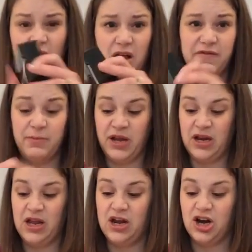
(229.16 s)
Love the
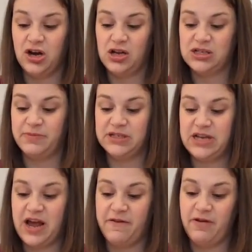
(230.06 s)
mini heater. It's a
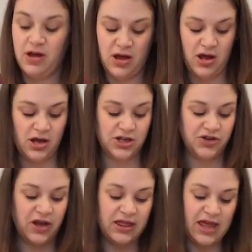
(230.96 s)
must-have.
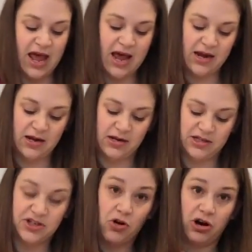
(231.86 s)
So you get that.
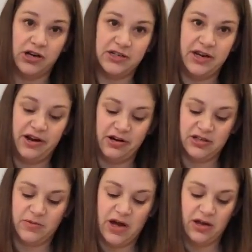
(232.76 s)
This cord is in here
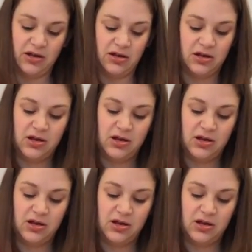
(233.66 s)
as well.